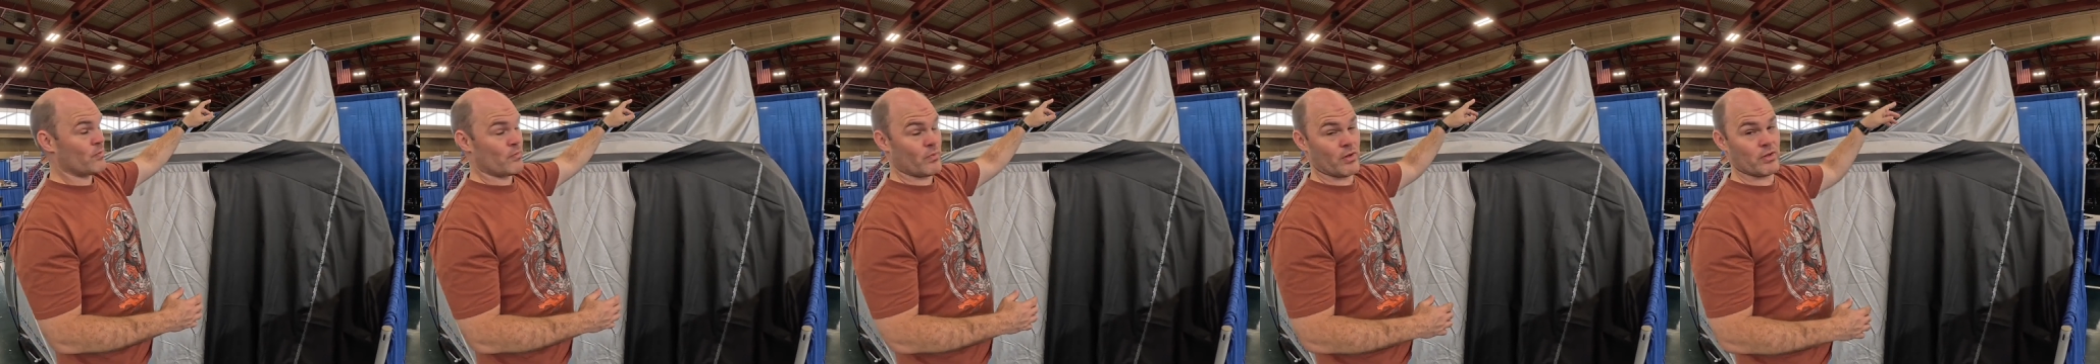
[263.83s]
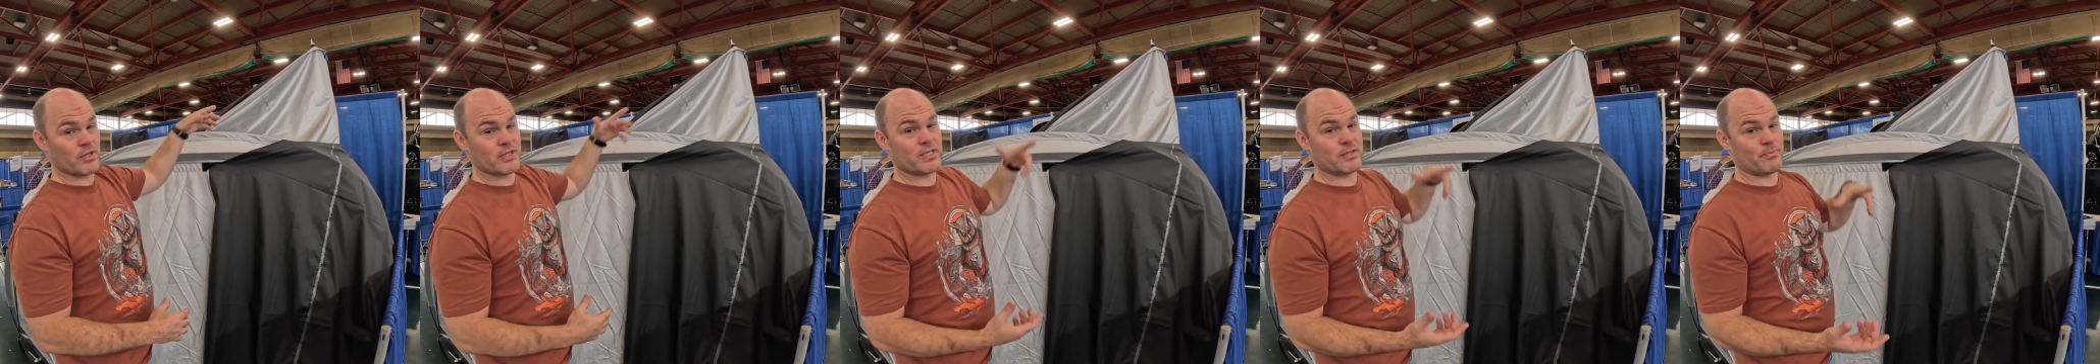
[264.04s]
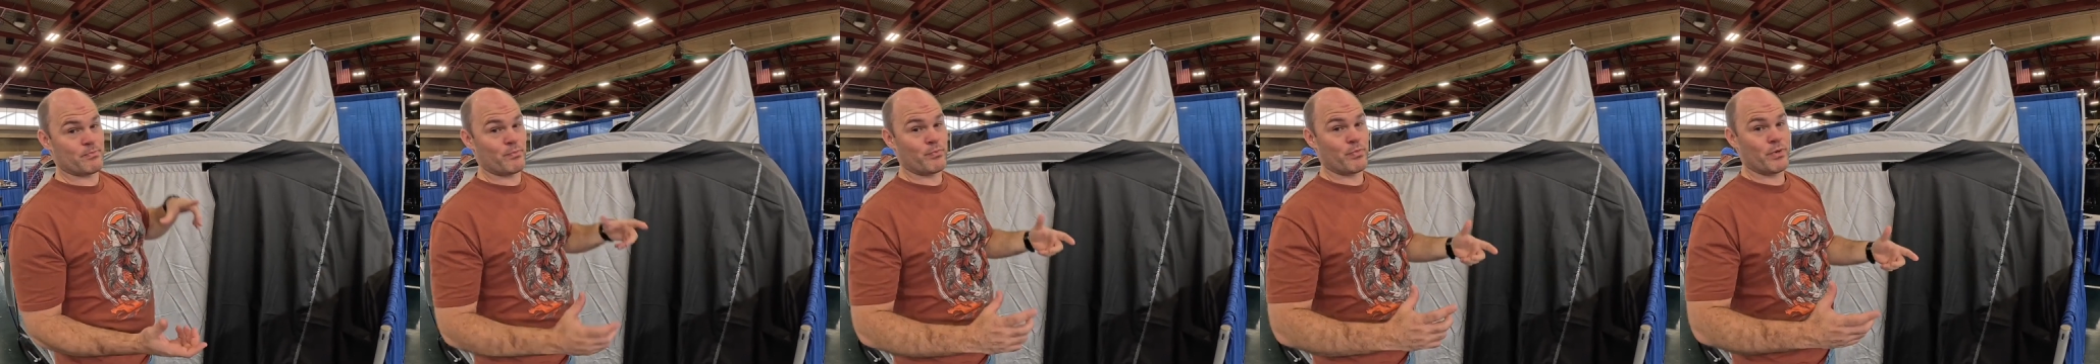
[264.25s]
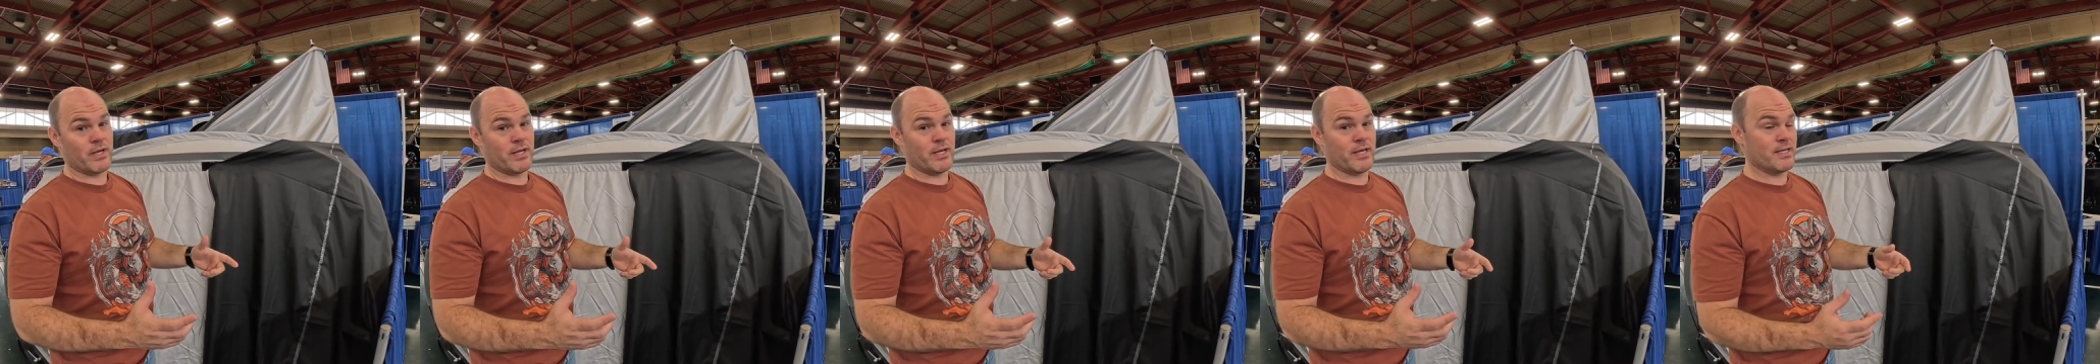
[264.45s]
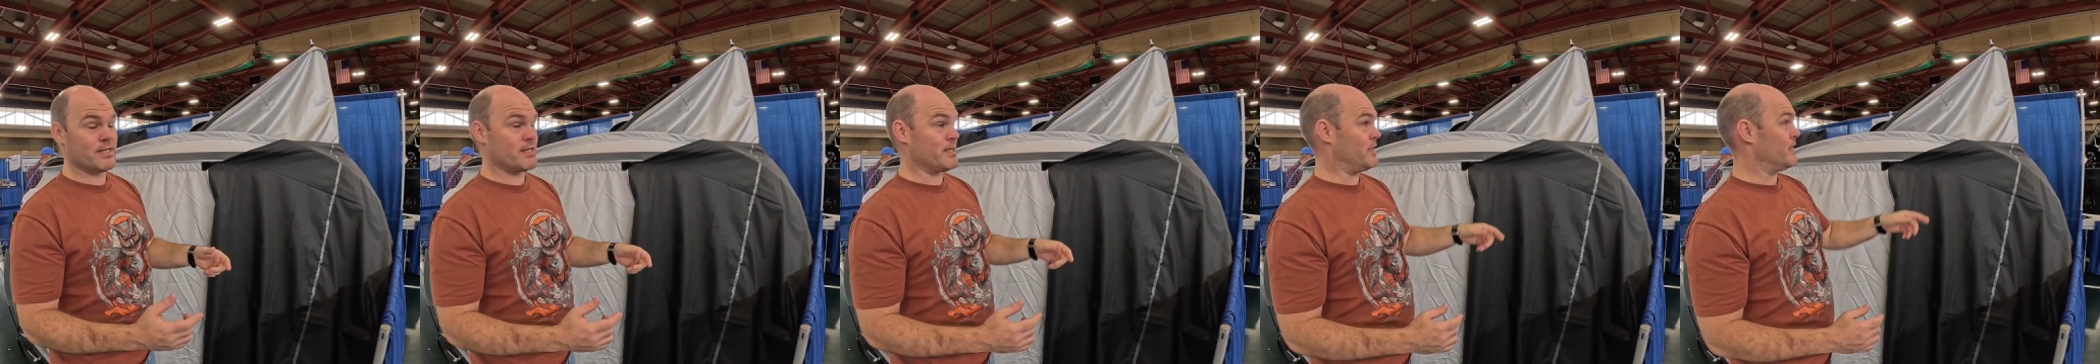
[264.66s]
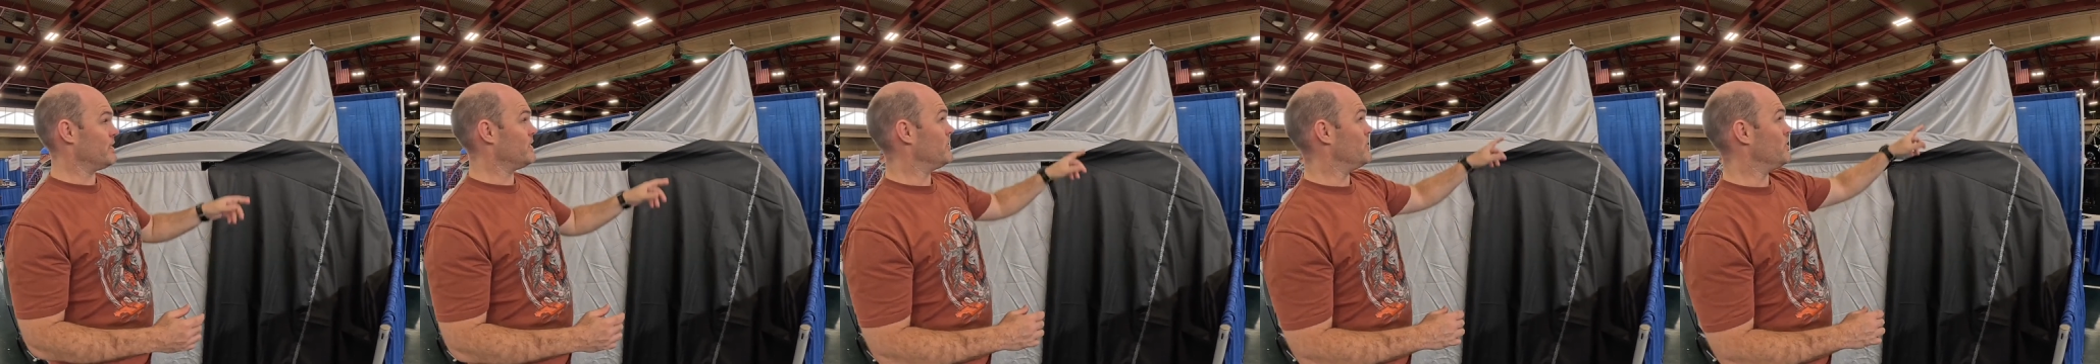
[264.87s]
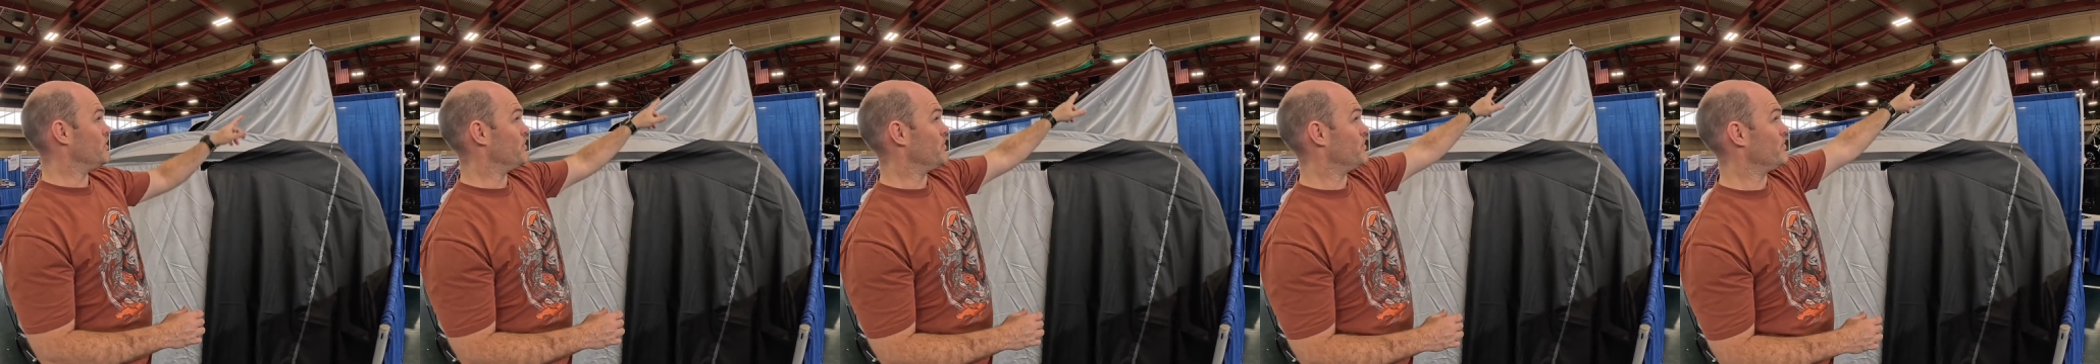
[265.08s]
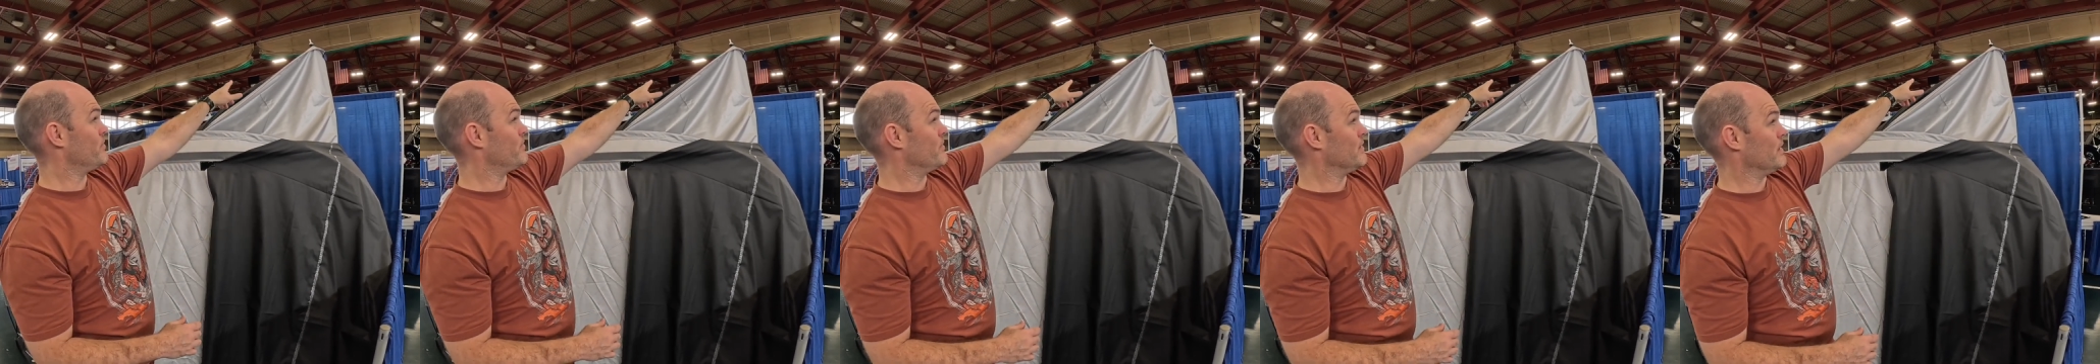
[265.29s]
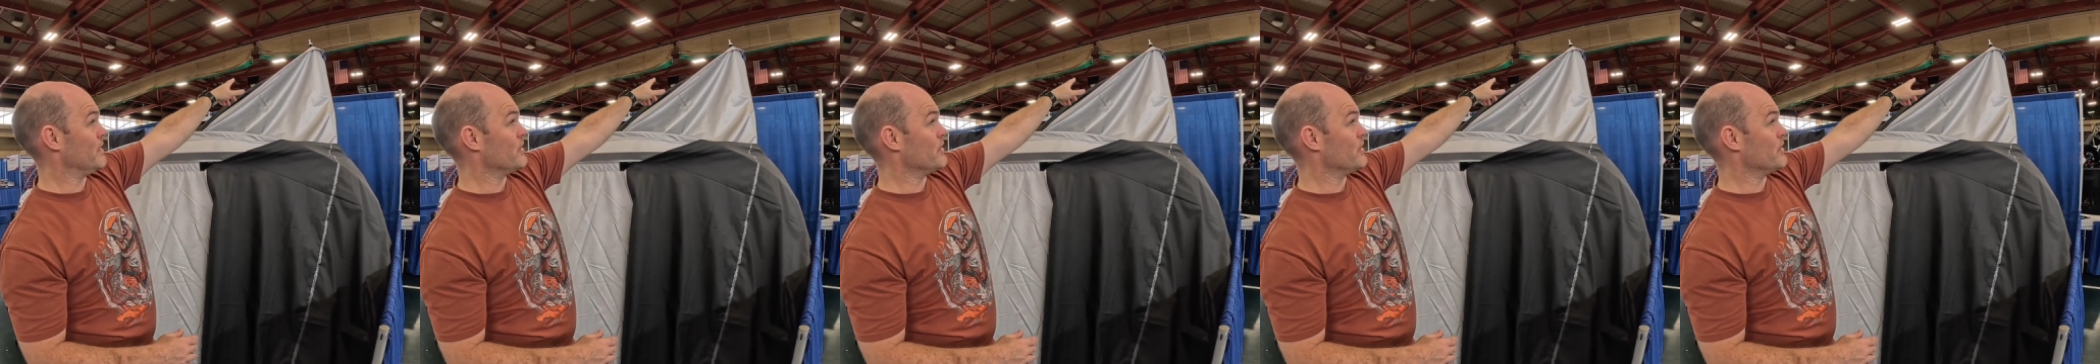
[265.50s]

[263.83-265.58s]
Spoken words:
Well, it's pretty easy. You